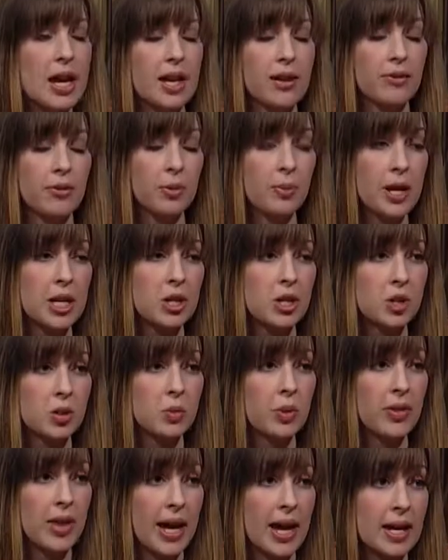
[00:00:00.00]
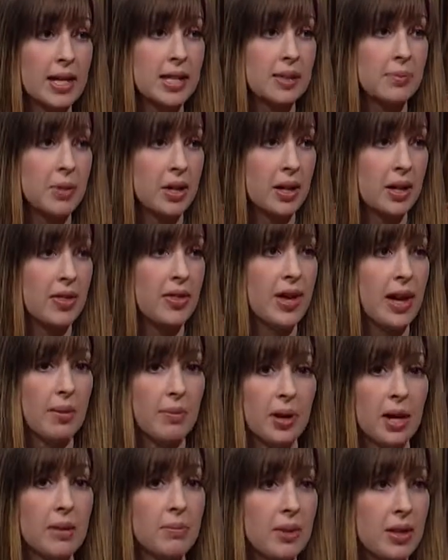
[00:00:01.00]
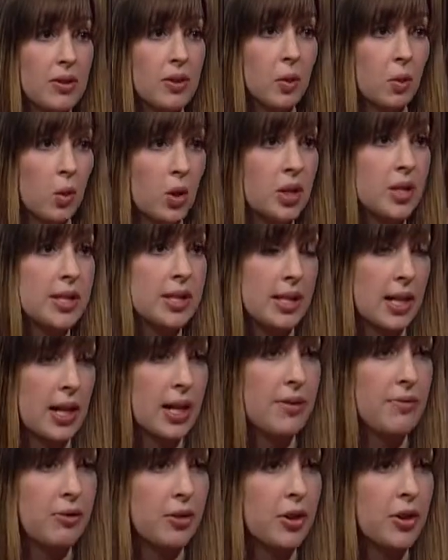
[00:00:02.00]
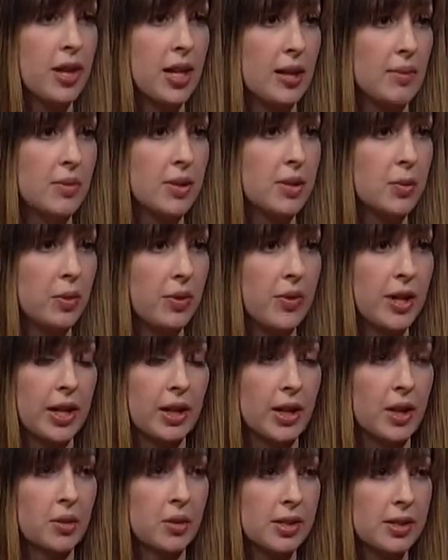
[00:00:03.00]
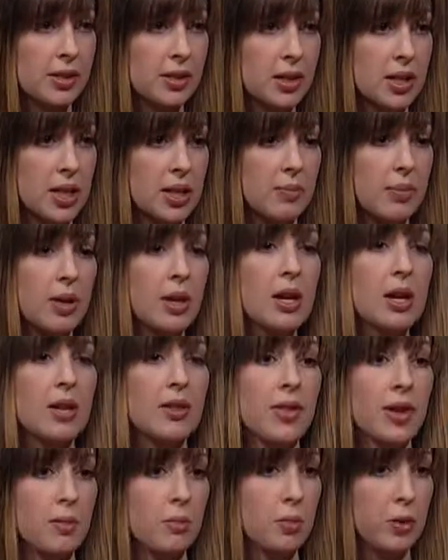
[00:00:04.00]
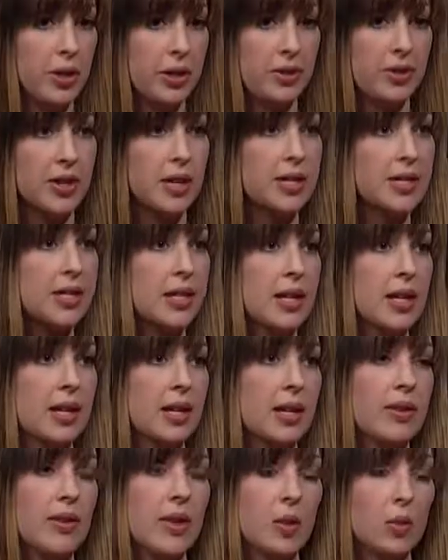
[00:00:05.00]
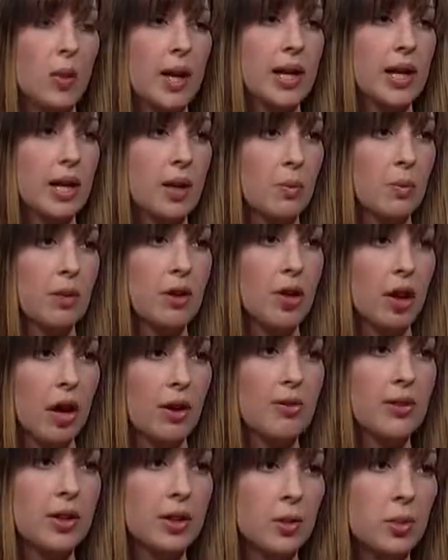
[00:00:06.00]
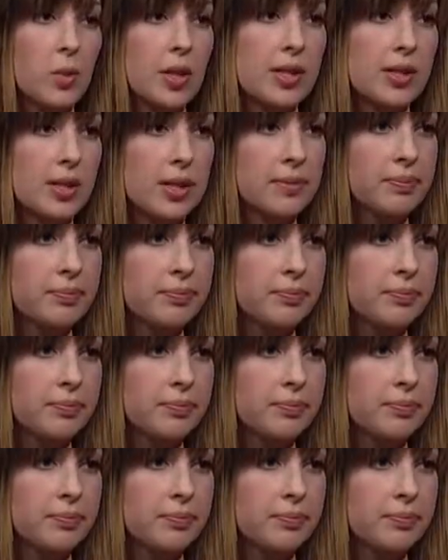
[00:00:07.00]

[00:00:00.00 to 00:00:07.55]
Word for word: And for patients with asthma, that might be the worst time for them is when they go to sleep they breathe this in and they wake up with coughing and wheezing.